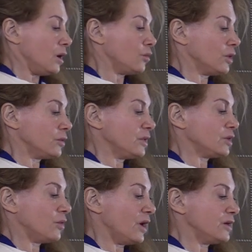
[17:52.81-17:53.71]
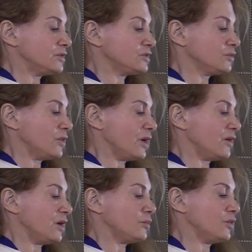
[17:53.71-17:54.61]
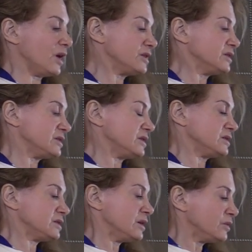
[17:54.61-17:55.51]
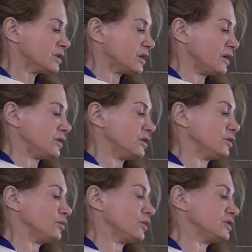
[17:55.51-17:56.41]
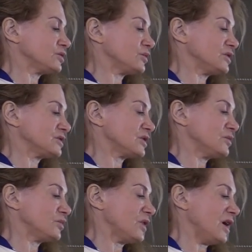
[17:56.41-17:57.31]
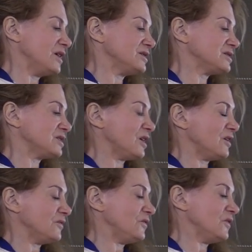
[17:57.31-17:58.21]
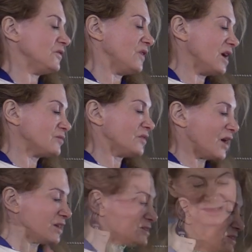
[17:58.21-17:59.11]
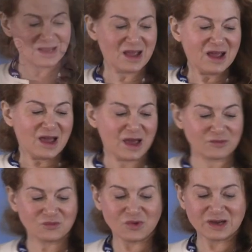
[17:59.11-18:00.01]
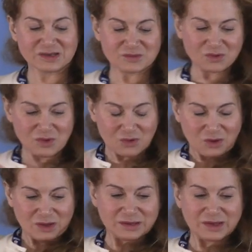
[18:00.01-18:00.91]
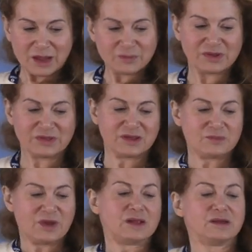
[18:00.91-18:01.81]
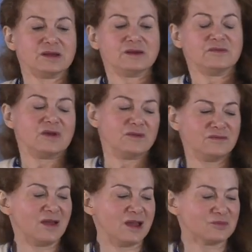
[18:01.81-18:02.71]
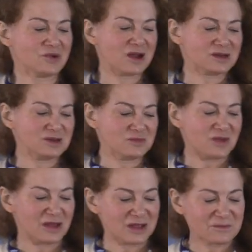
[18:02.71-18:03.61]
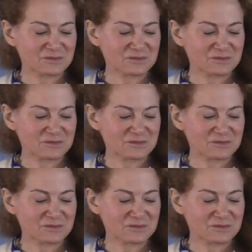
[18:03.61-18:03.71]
were required to wear a pregnancy simulator, which was comprised of fake breasts and what is called an empathy belly, a fake pregnant belly.